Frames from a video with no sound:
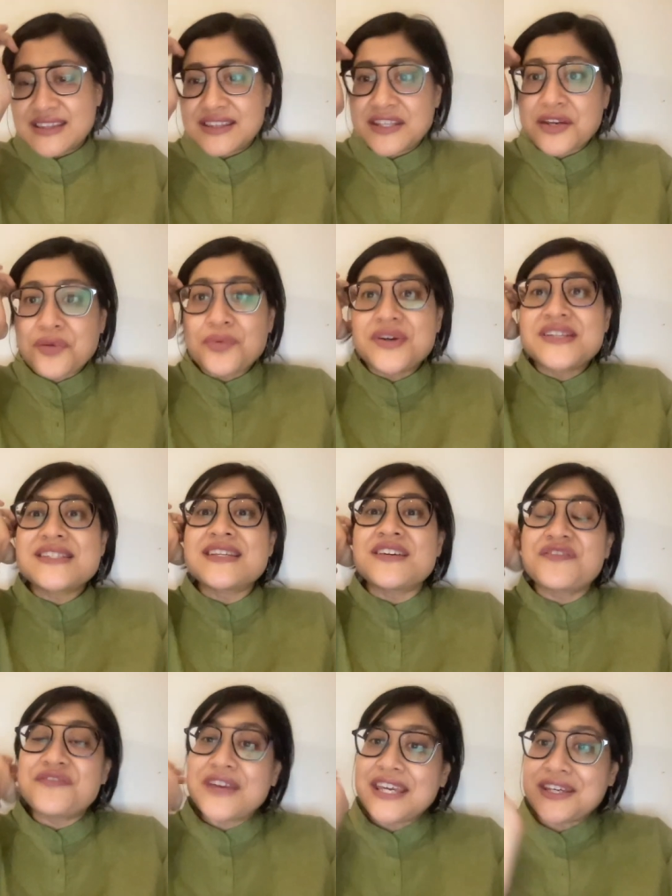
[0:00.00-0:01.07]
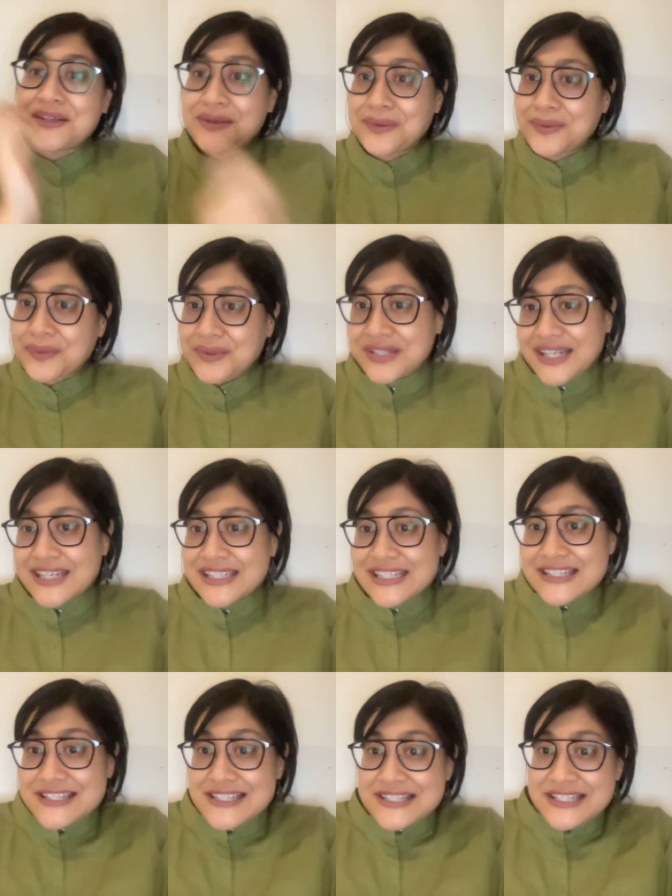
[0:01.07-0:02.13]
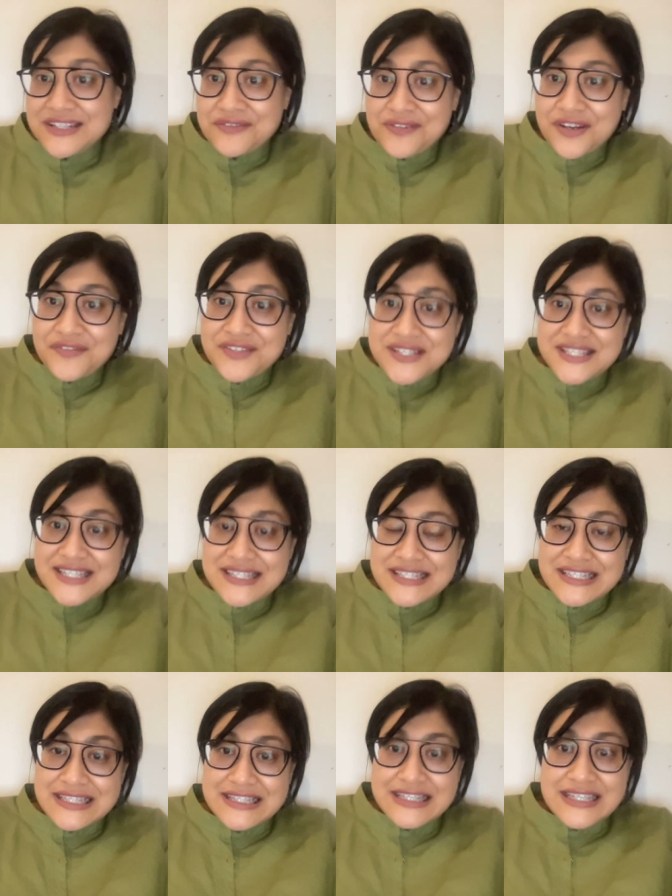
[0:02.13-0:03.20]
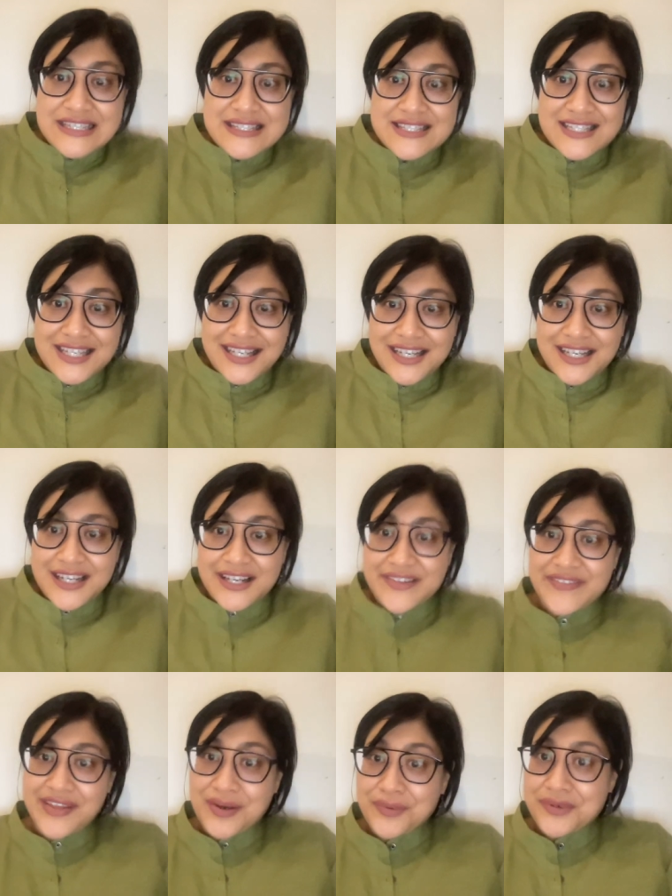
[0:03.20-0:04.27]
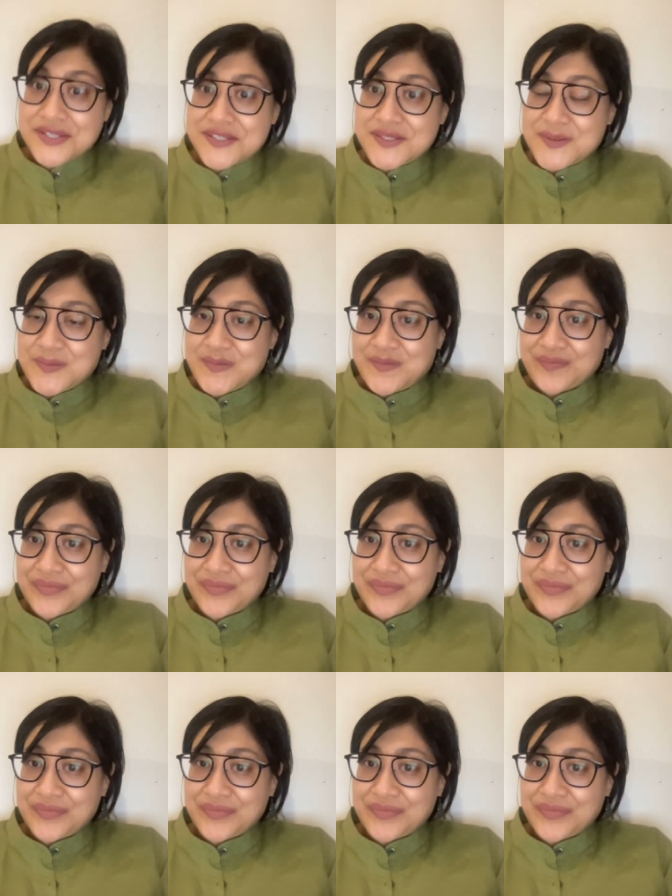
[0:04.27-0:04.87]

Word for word: there was a fake coup in 1965 to 66 uh, that was